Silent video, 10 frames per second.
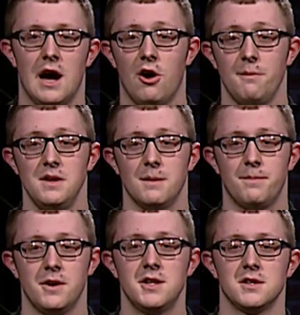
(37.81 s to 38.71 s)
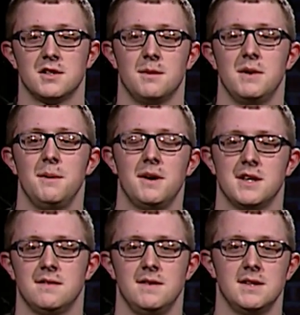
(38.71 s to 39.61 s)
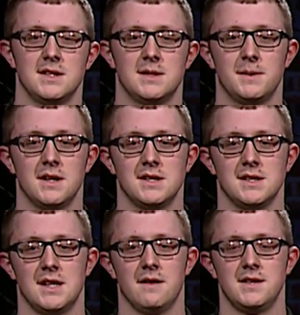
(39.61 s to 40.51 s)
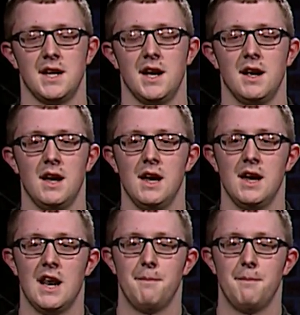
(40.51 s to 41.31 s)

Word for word: I want to be a preacher someday because of these experiences at FCA, and I